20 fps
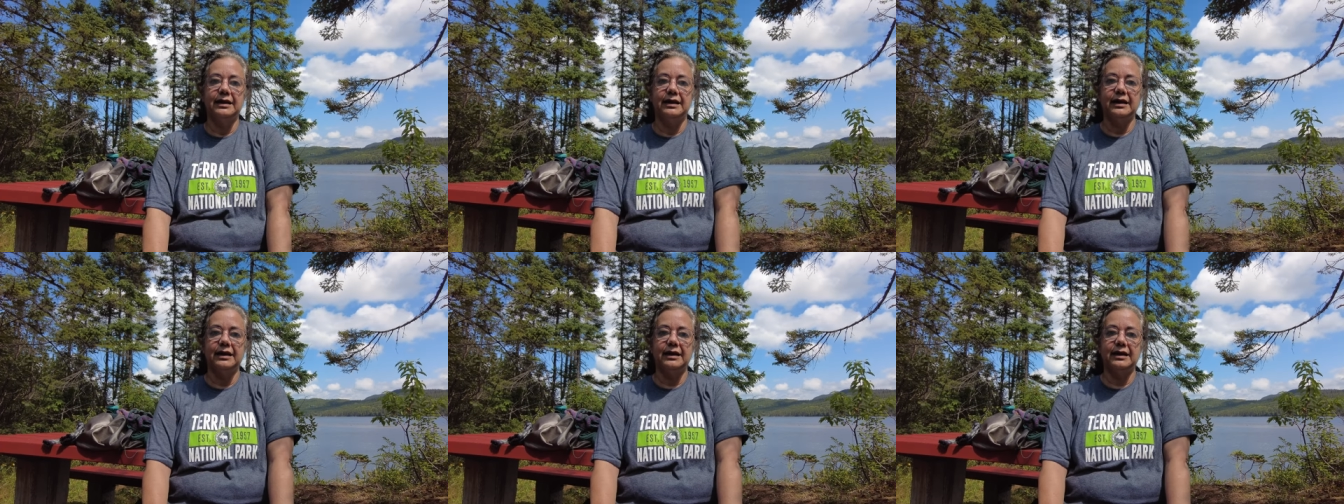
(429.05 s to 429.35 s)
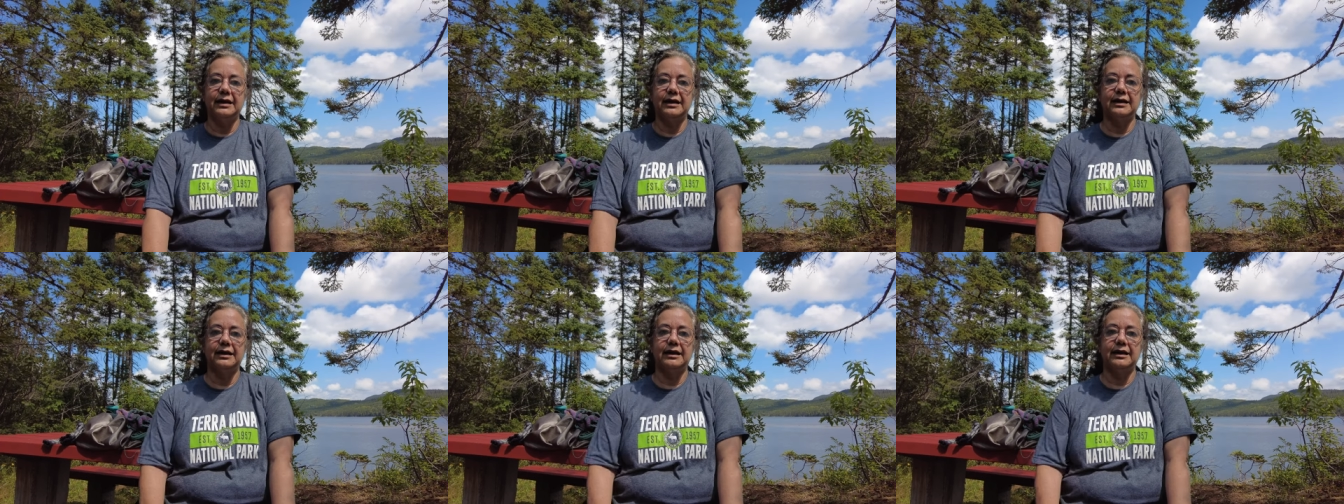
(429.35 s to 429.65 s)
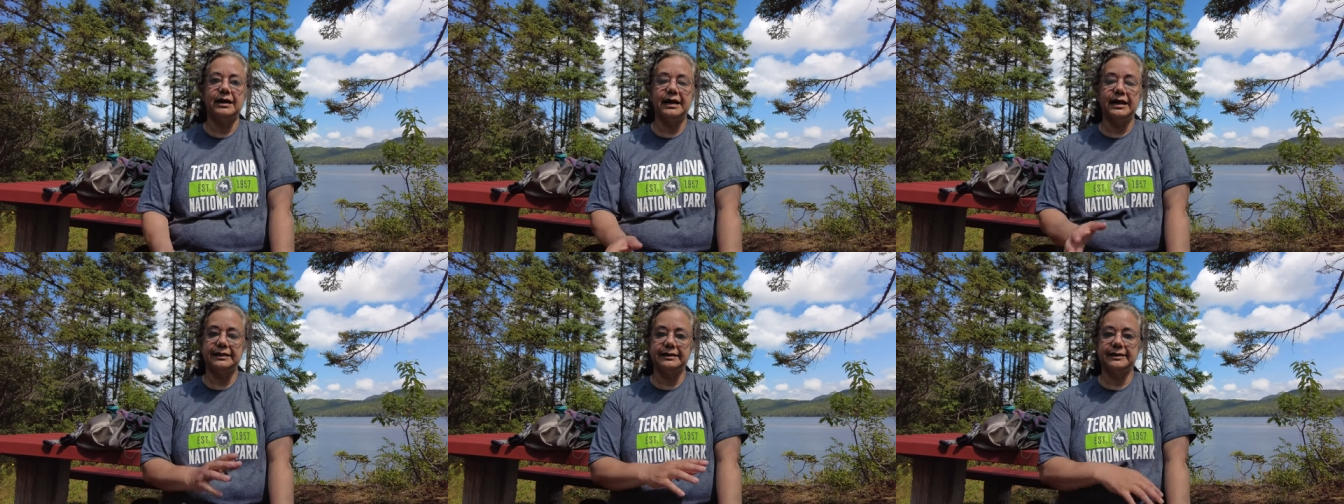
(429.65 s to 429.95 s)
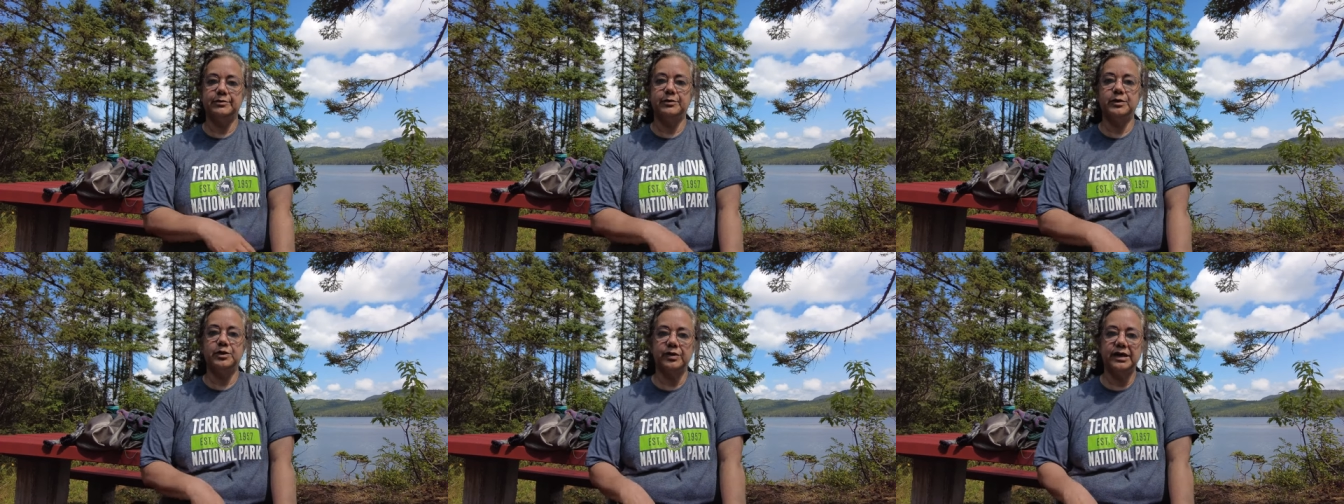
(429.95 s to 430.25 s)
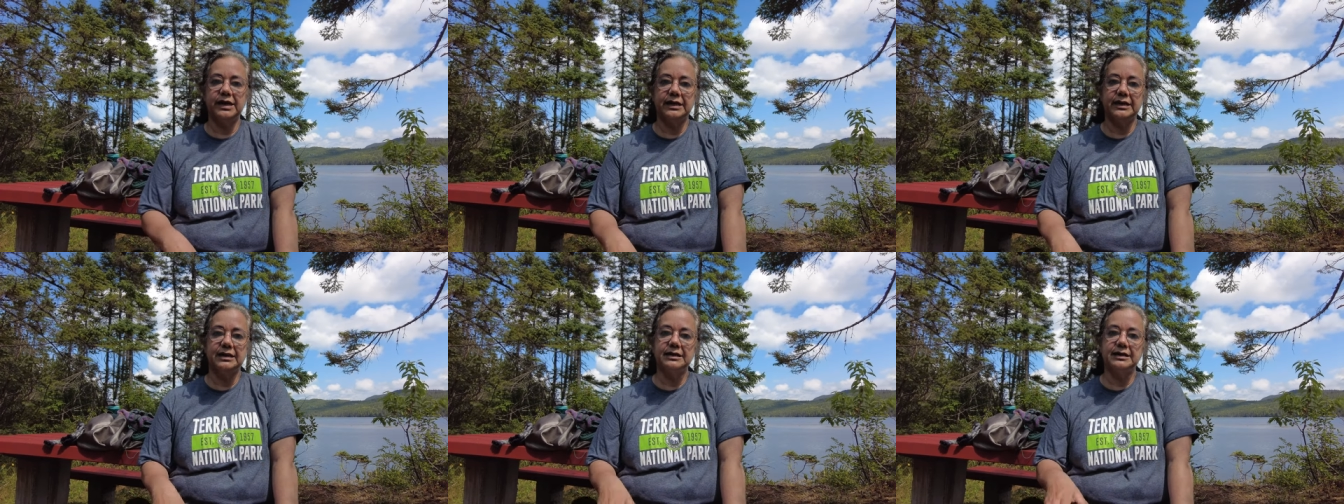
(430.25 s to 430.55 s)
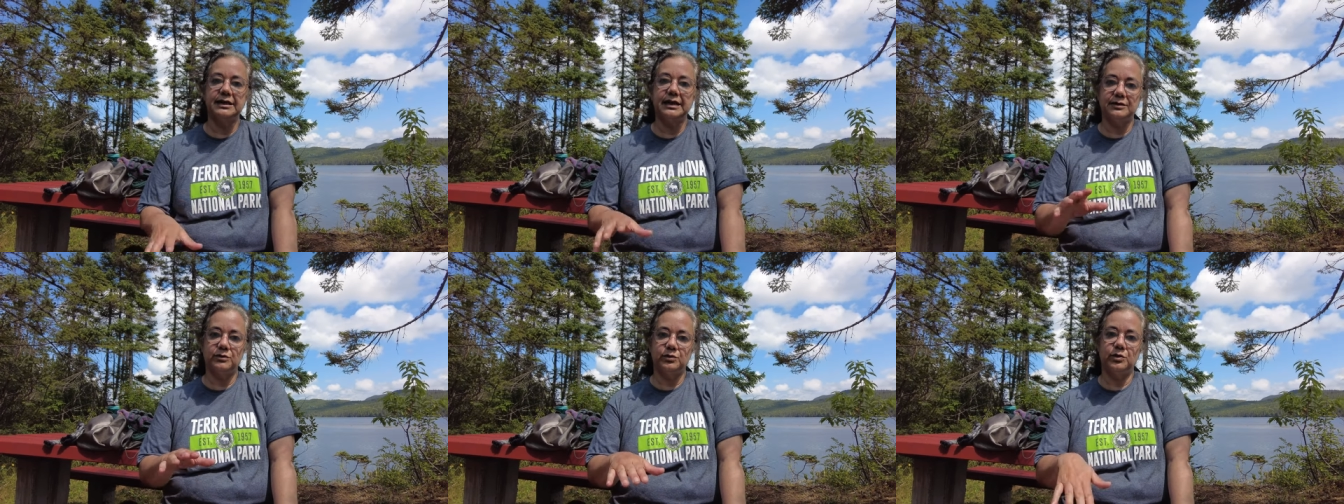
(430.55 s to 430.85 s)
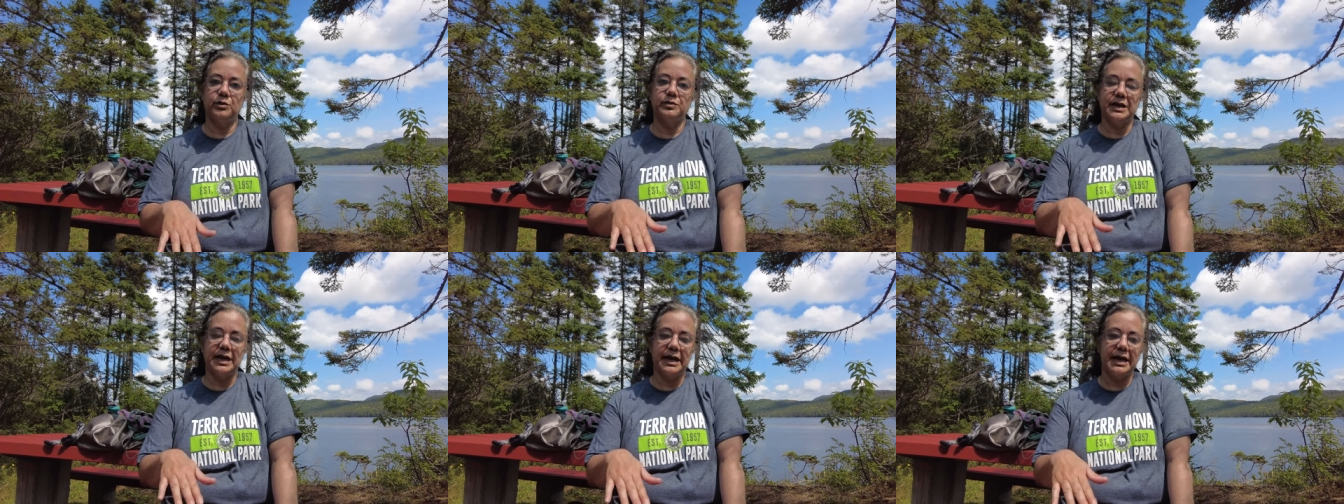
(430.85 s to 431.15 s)
uh, at the marina that
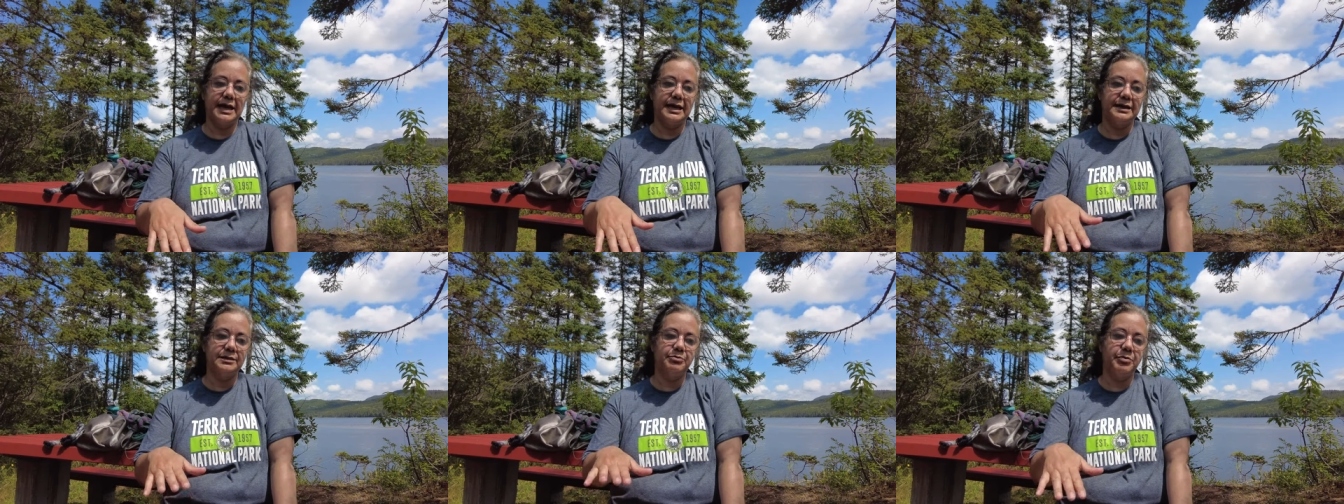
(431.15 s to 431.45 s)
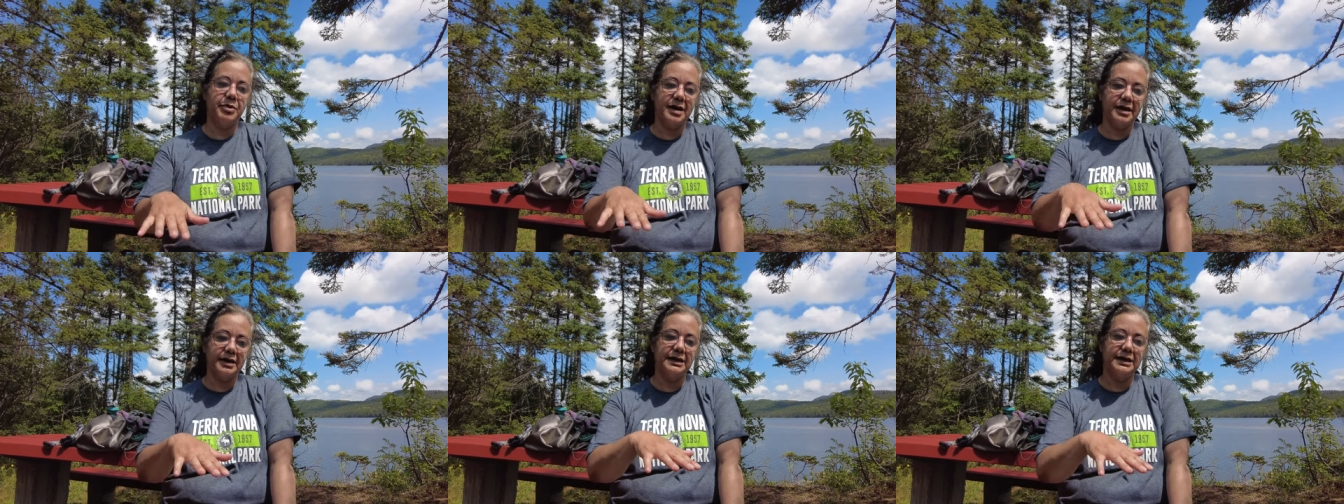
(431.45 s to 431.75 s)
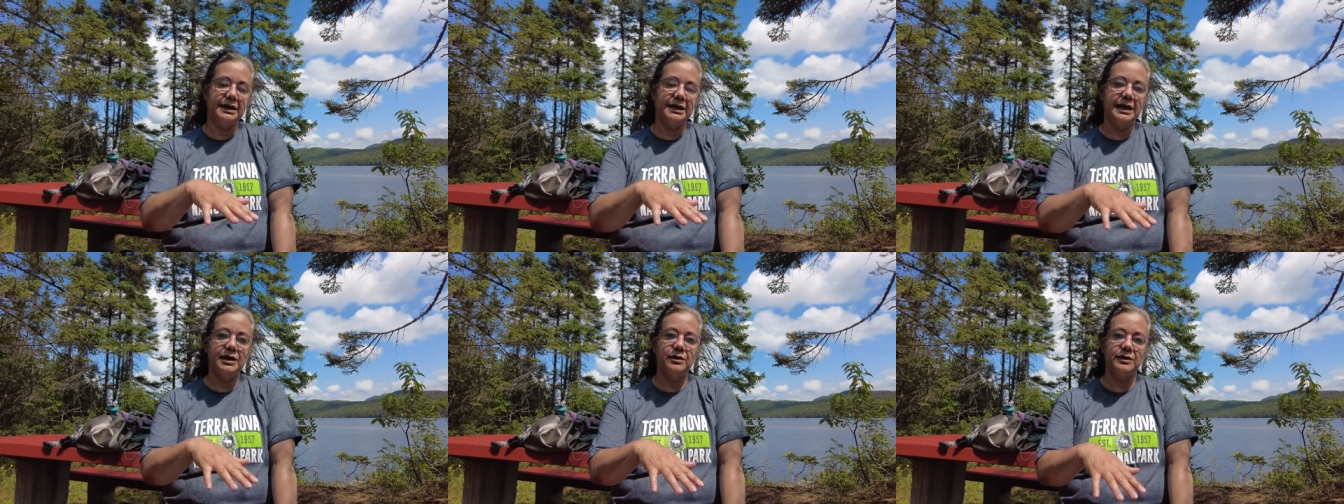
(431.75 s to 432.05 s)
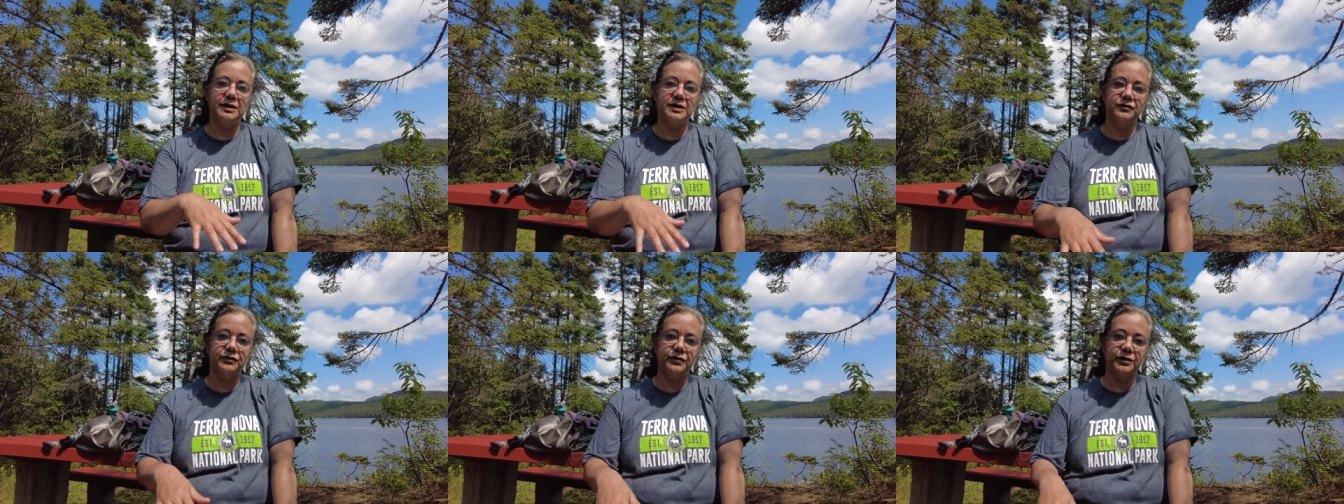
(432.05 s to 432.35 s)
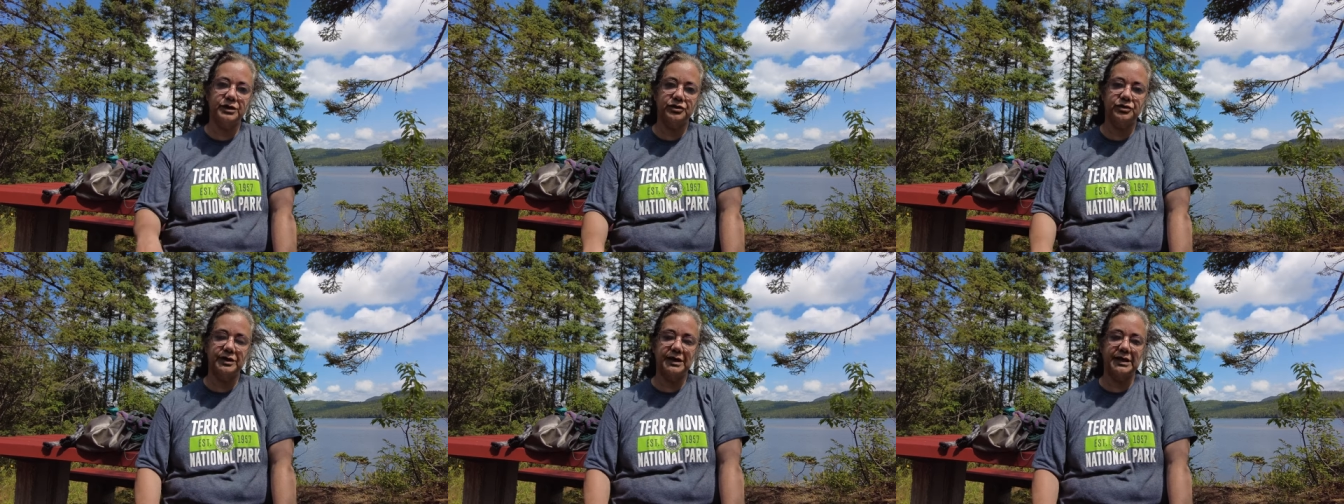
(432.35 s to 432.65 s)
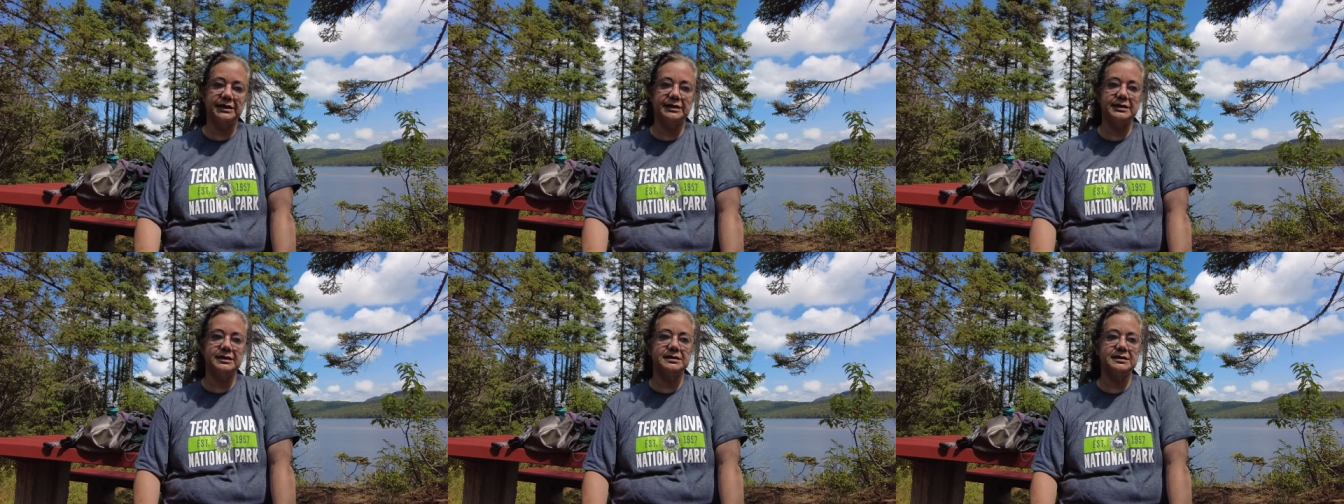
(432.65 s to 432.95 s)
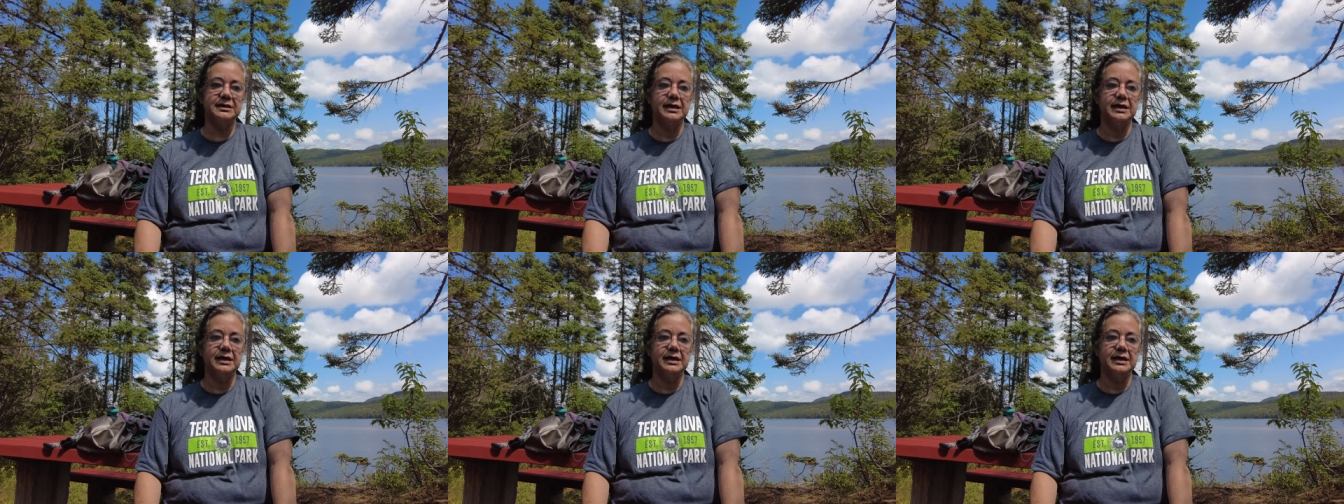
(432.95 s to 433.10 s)
had parking areas for trailers,